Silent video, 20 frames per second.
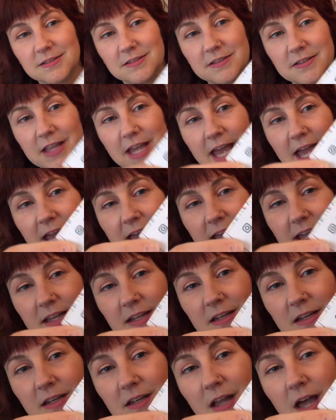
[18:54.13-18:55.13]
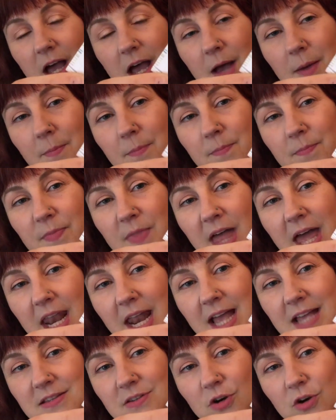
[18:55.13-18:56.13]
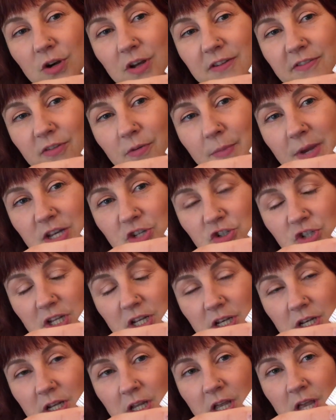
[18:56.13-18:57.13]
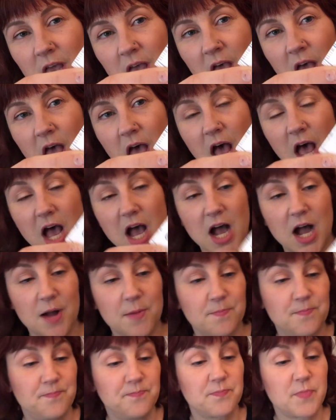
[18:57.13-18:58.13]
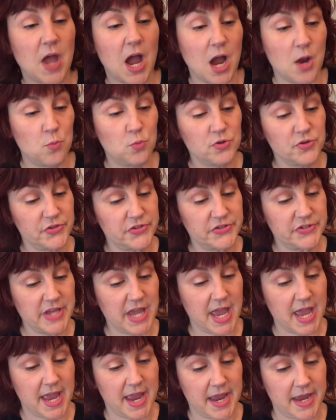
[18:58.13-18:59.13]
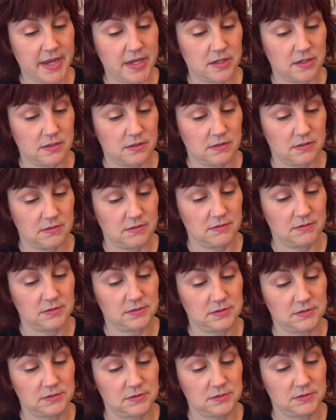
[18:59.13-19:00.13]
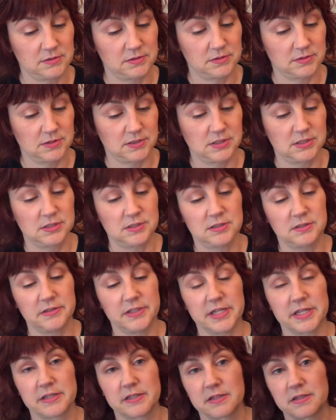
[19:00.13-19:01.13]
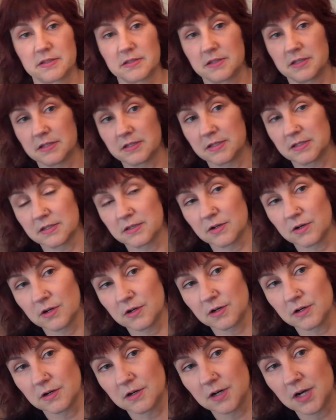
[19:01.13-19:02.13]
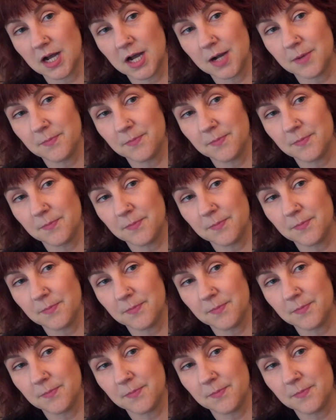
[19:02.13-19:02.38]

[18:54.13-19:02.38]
that has her information. I will say this is her,